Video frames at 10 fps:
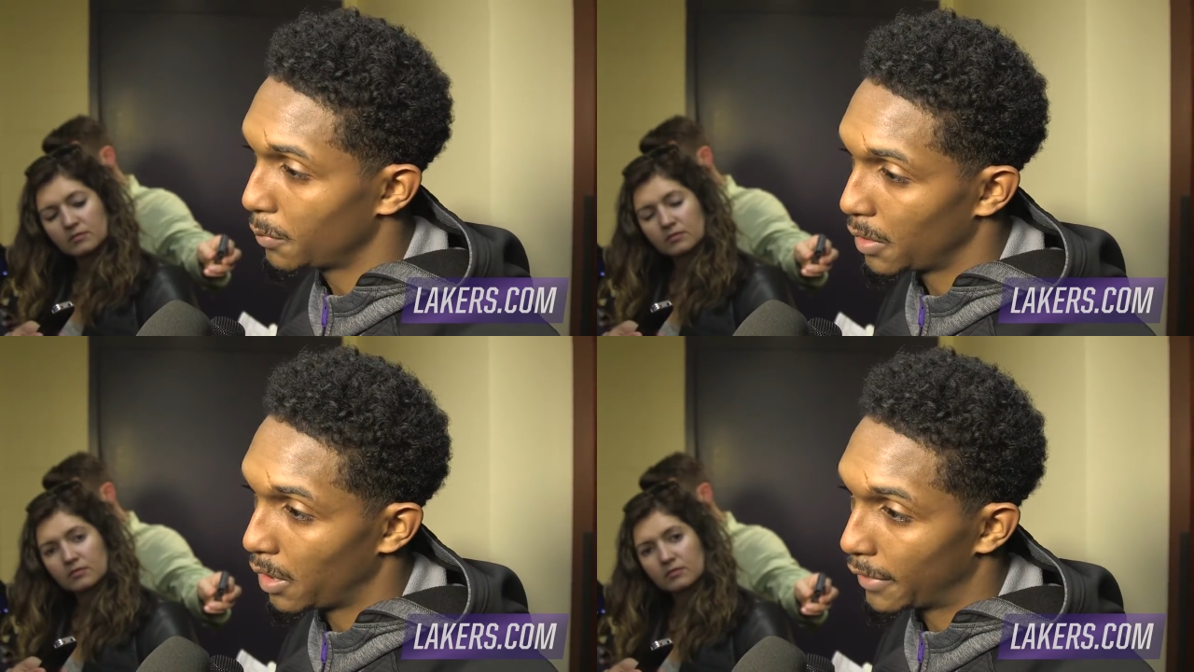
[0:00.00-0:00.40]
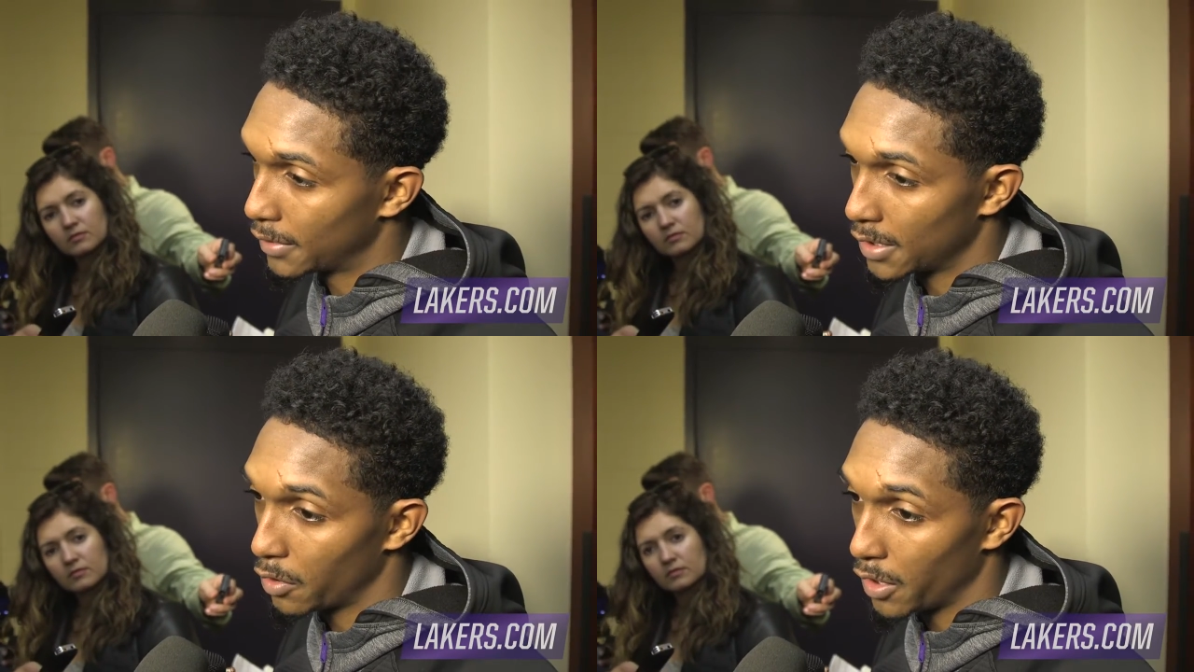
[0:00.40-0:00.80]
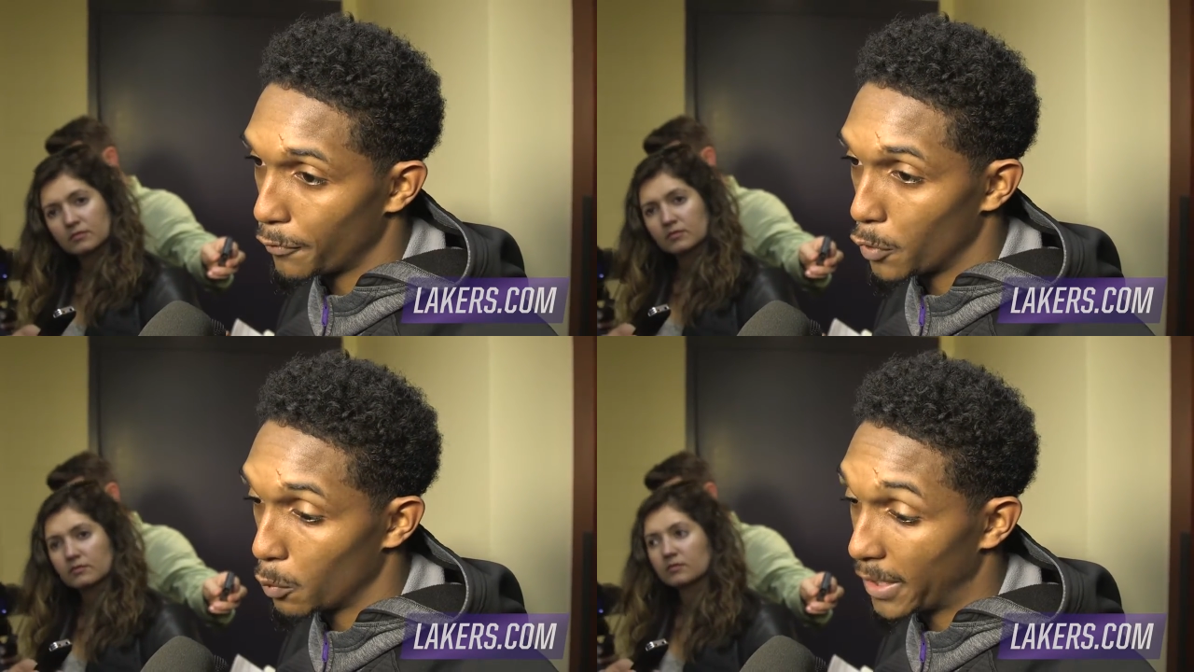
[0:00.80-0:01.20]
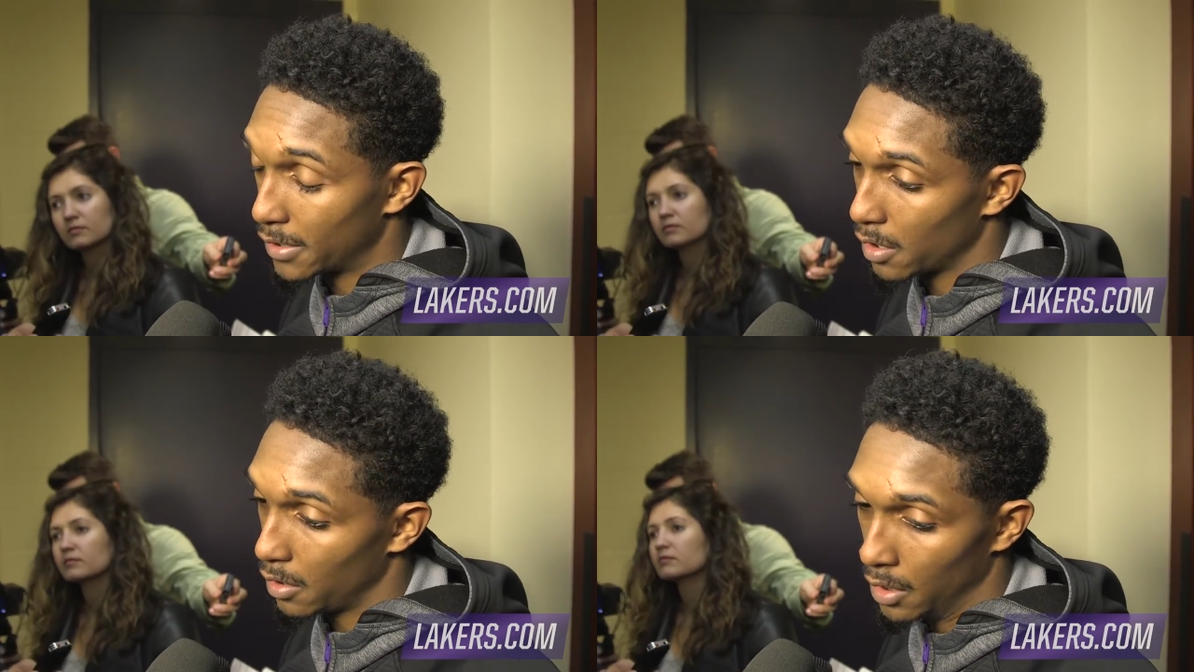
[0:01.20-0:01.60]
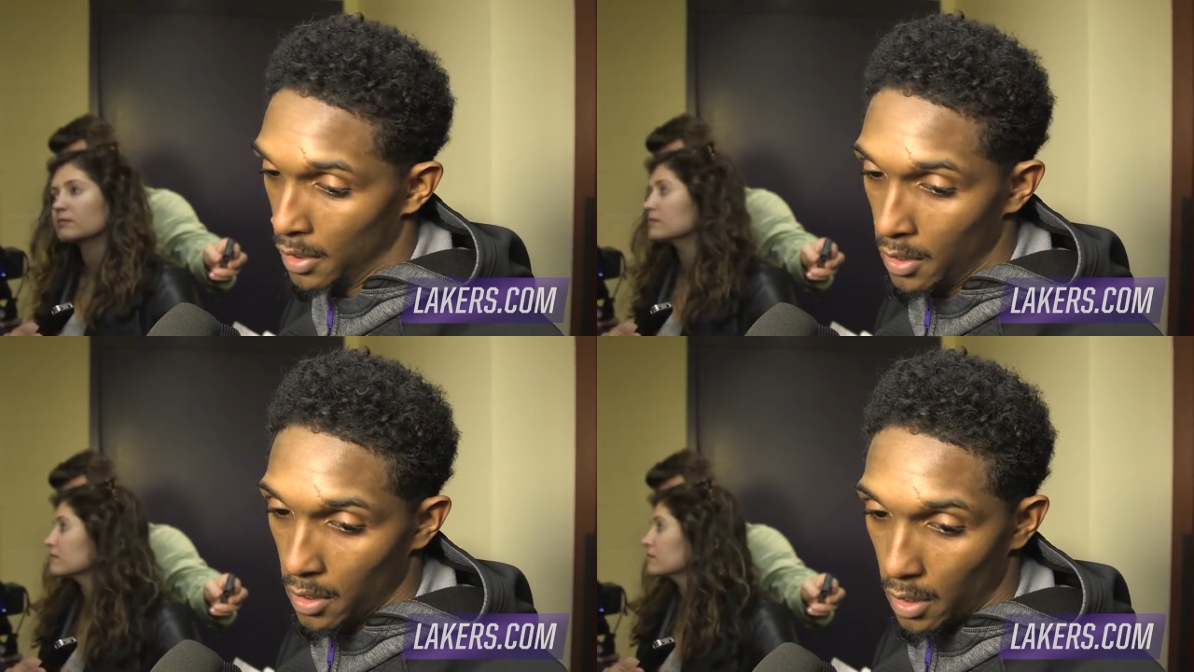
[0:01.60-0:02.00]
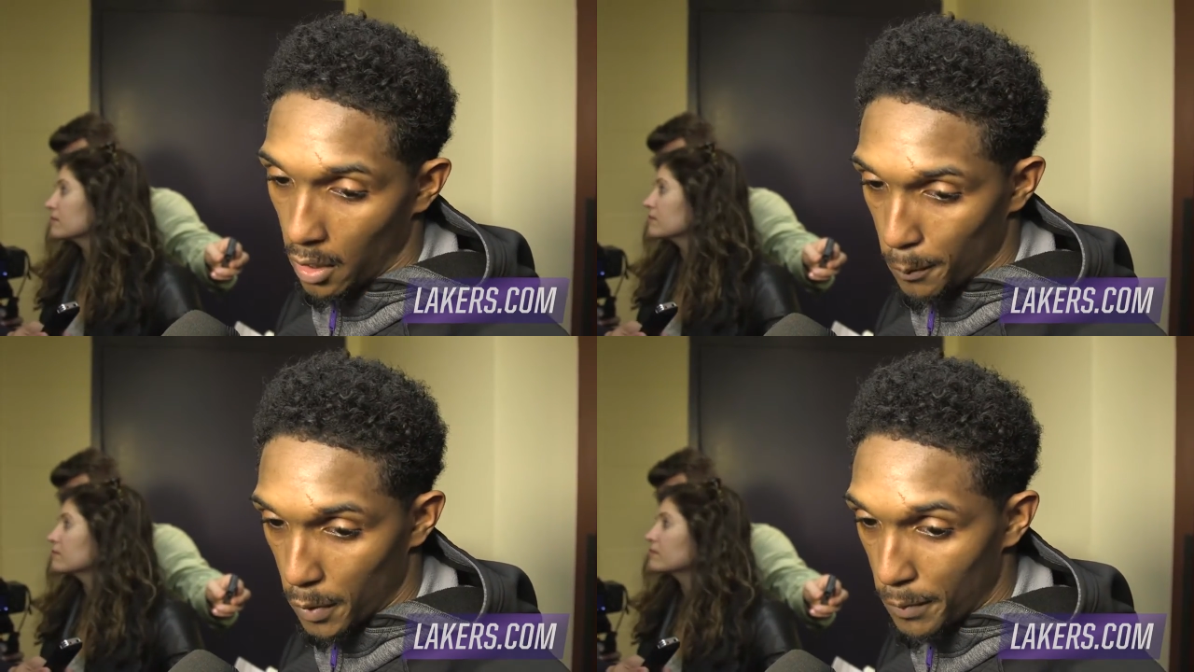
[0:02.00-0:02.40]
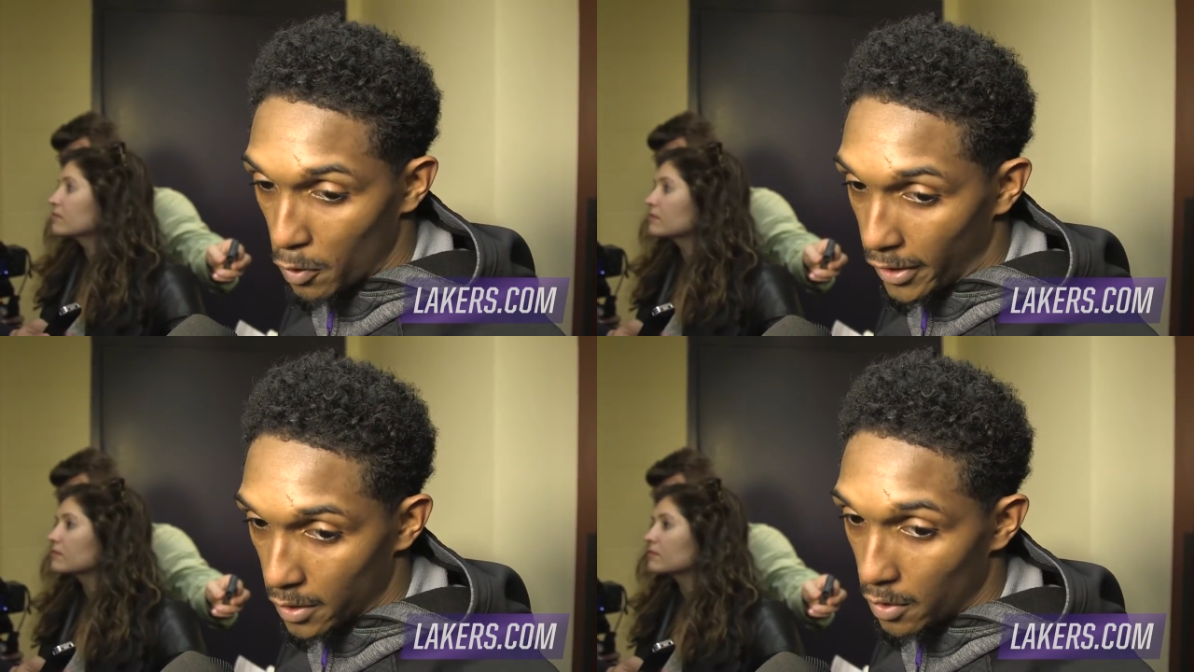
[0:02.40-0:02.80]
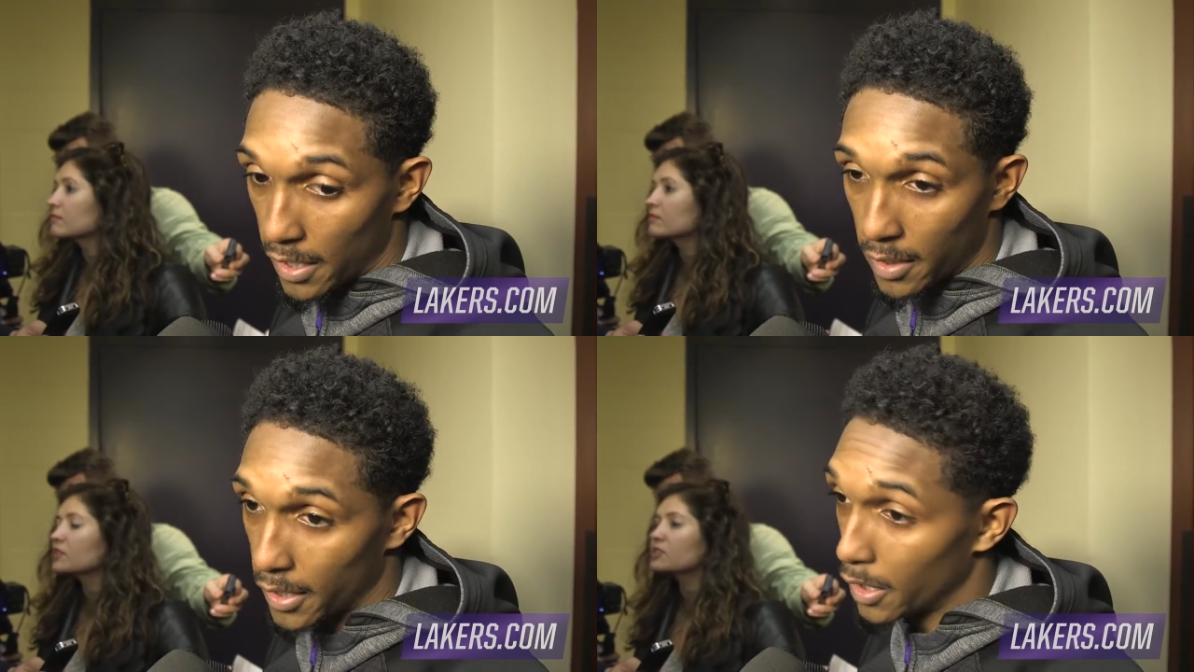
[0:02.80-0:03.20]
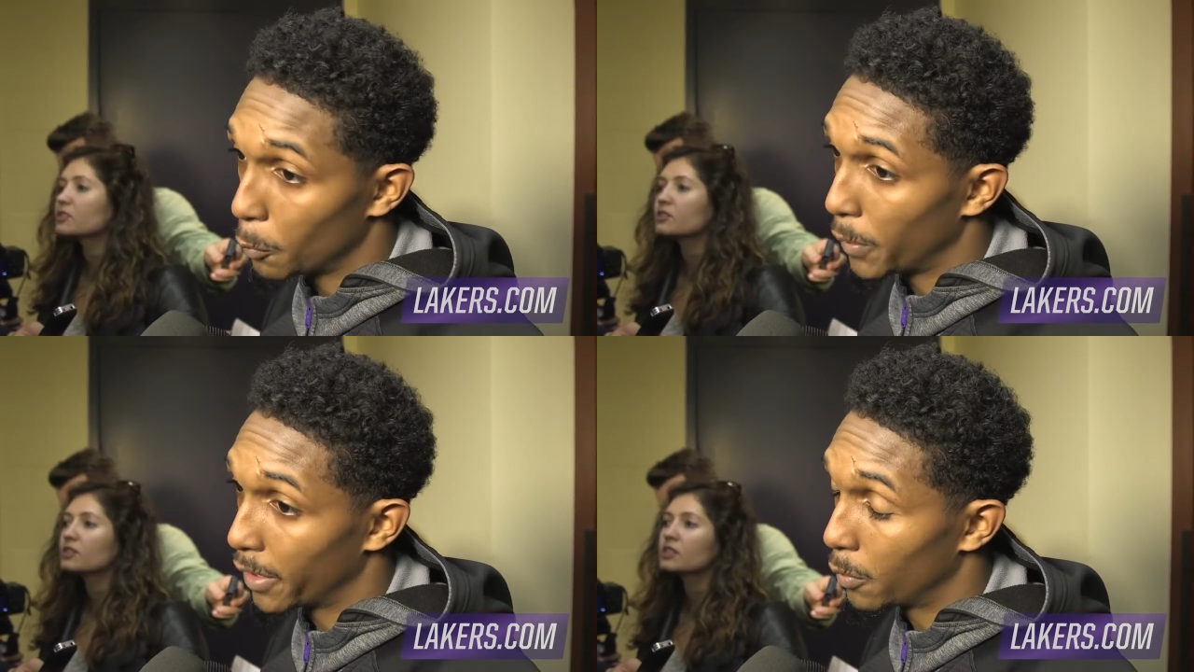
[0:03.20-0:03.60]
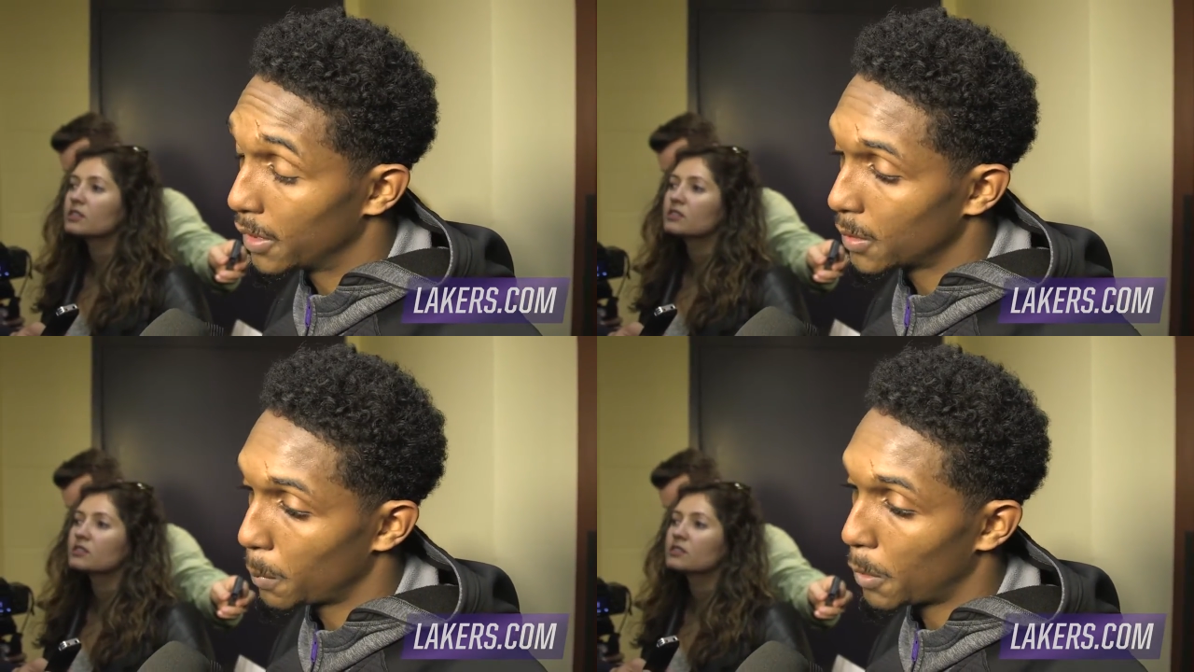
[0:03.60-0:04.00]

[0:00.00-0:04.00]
Speaker 1: We're going to have to sit on that for a week. So um, it'd be great to go down there and get a win going into the